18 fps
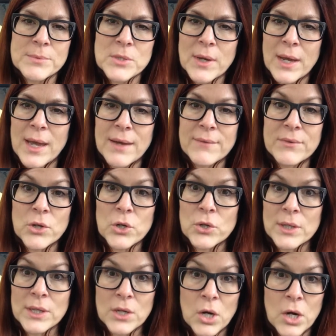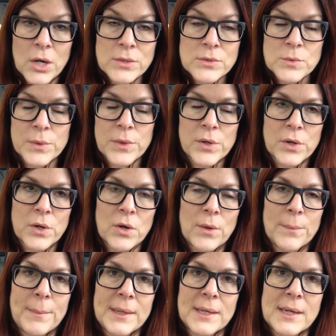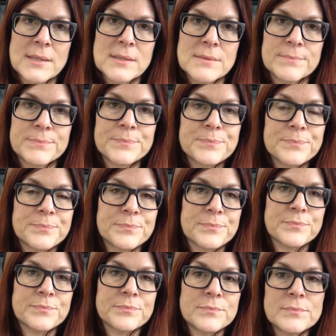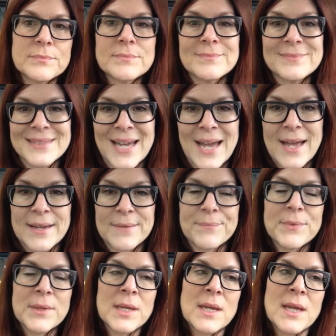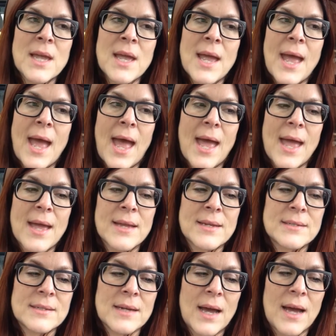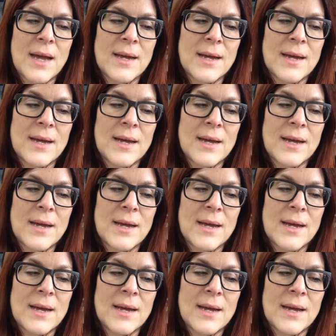so I have early calls with her on Mondays. Hi. And